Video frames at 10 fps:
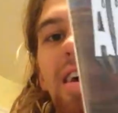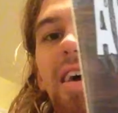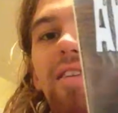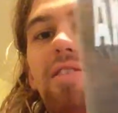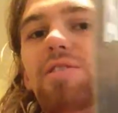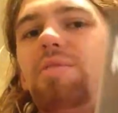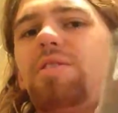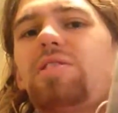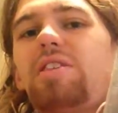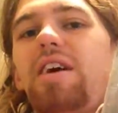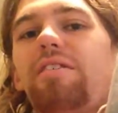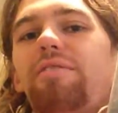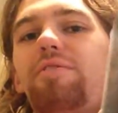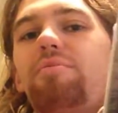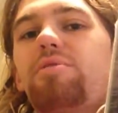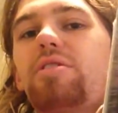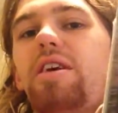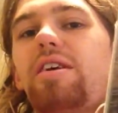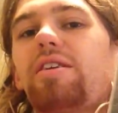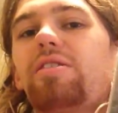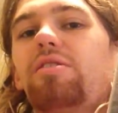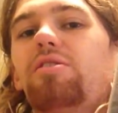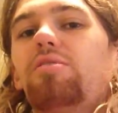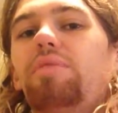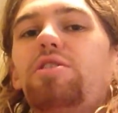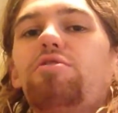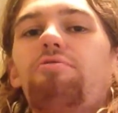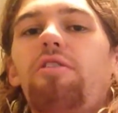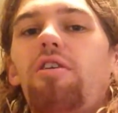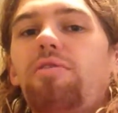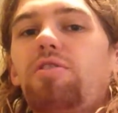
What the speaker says: and some of these Italian films take it a little bit too far.